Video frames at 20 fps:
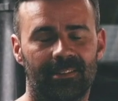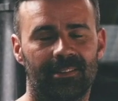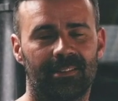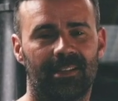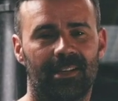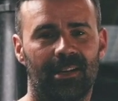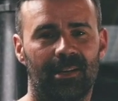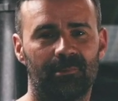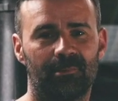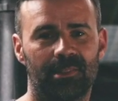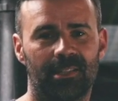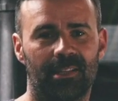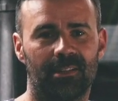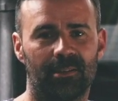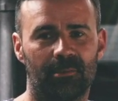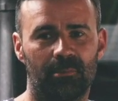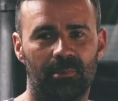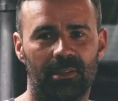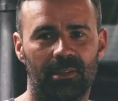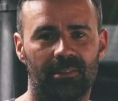calms down
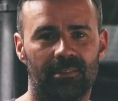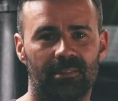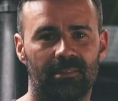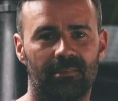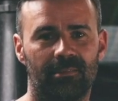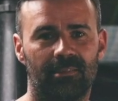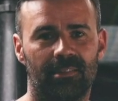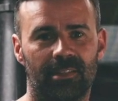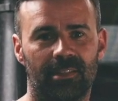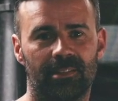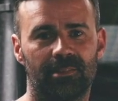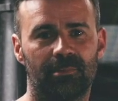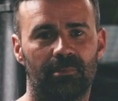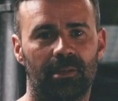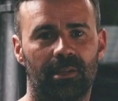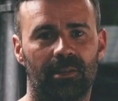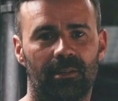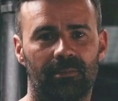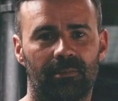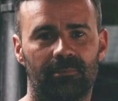a bit and thinks
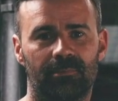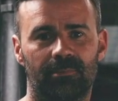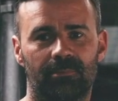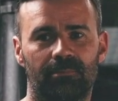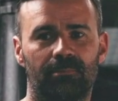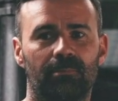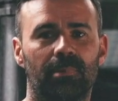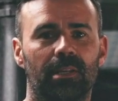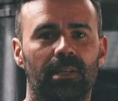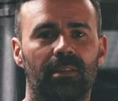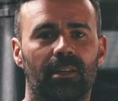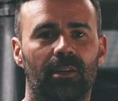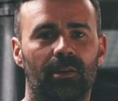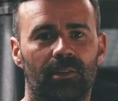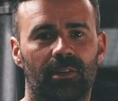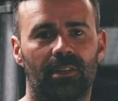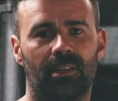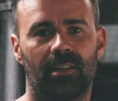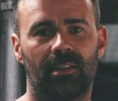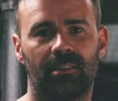about being there
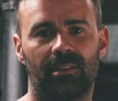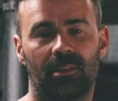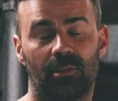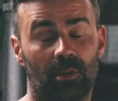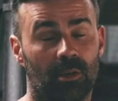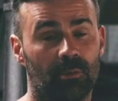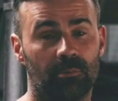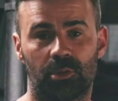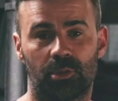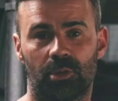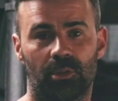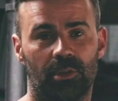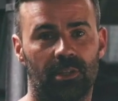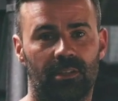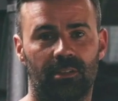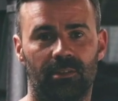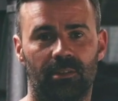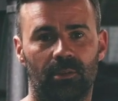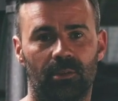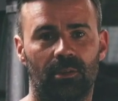at the end, I'm sure he
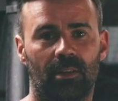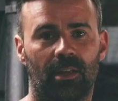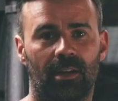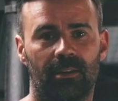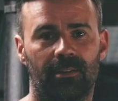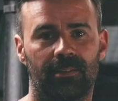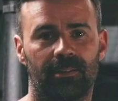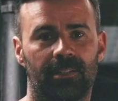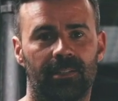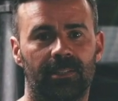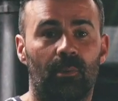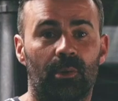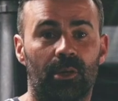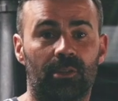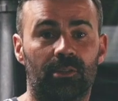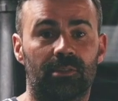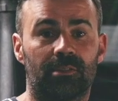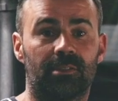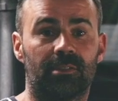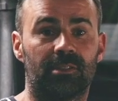can do that. We've
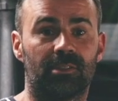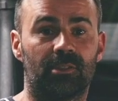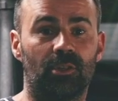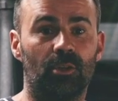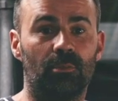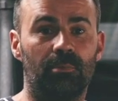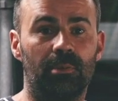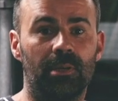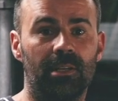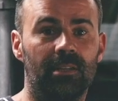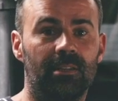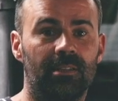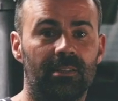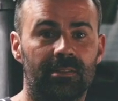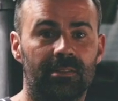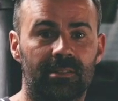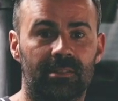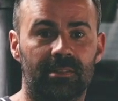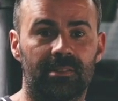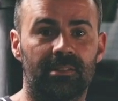got Scooby,
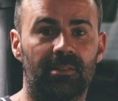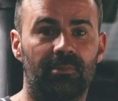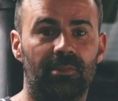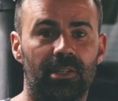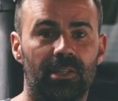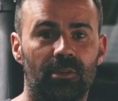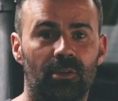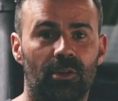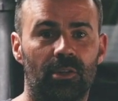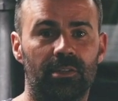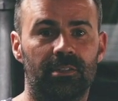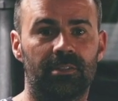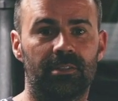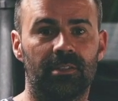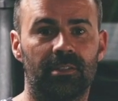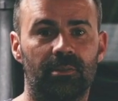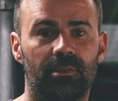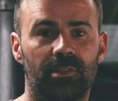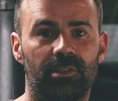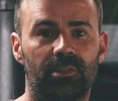the 79
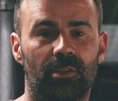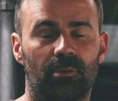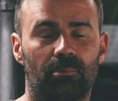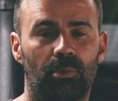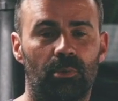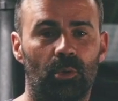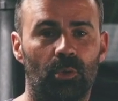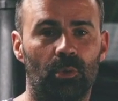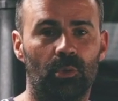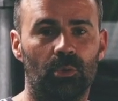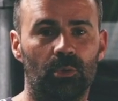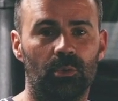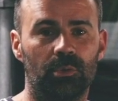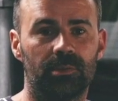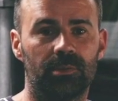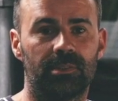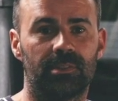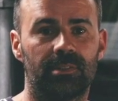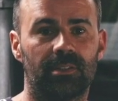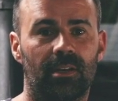series on
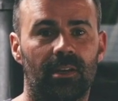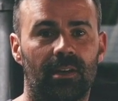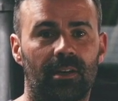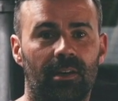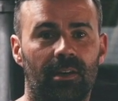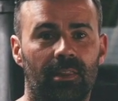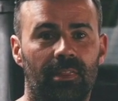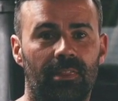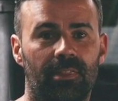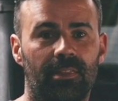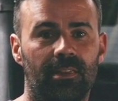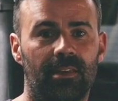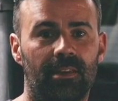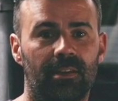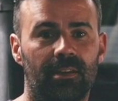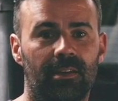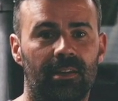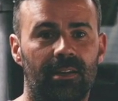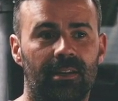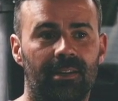portals. I
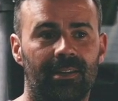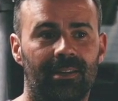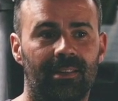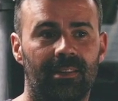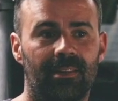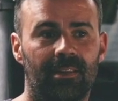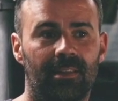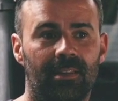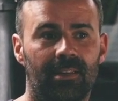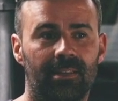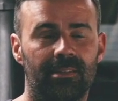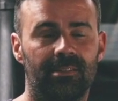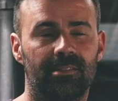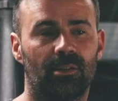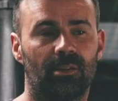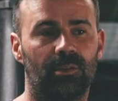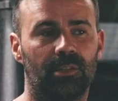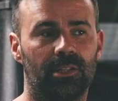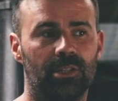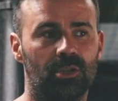think his
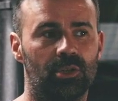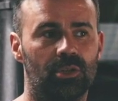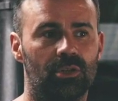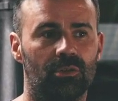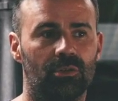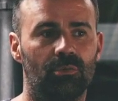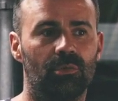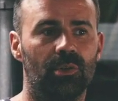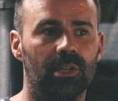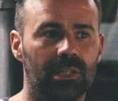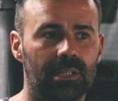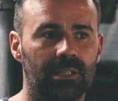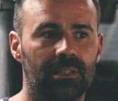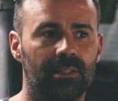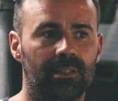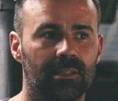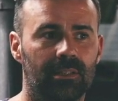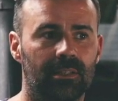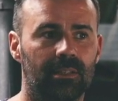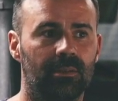only issue
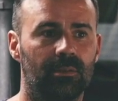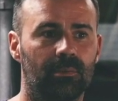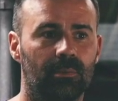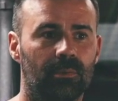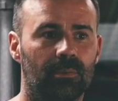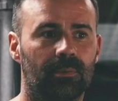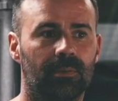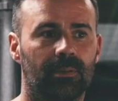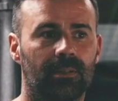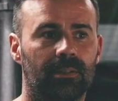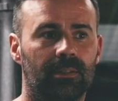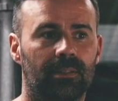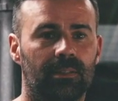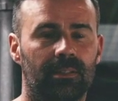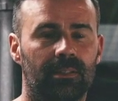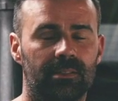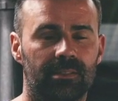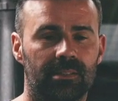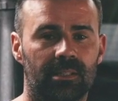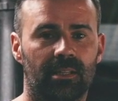really
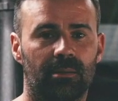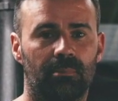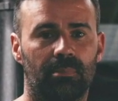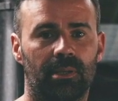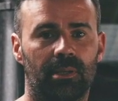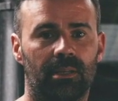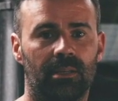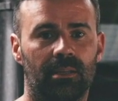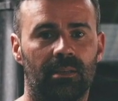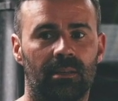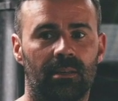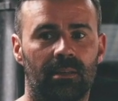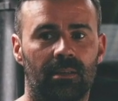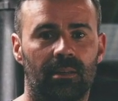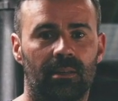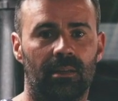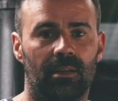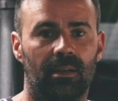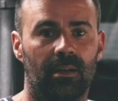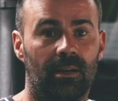is going to be
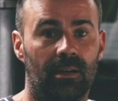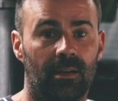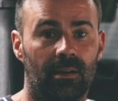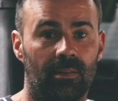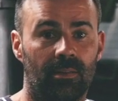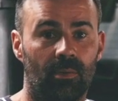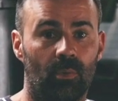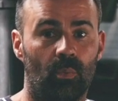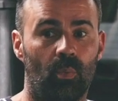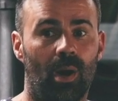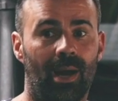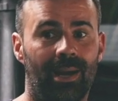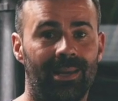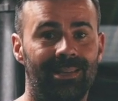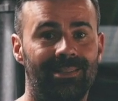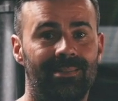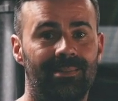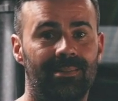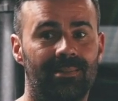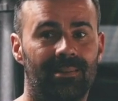the
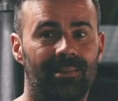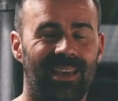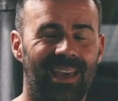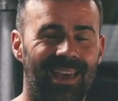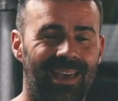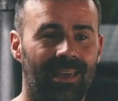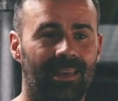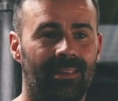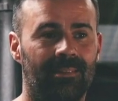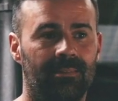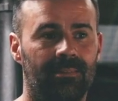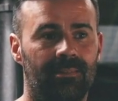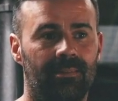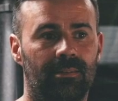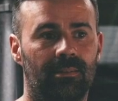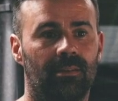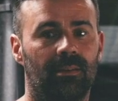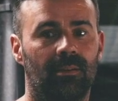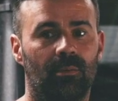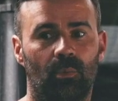weight, and
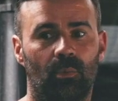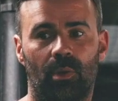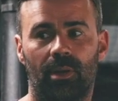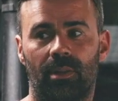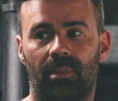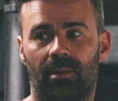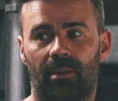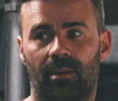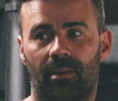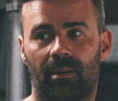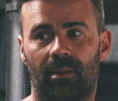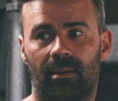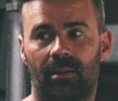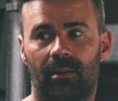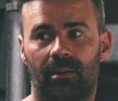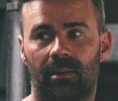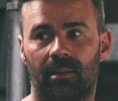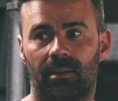whether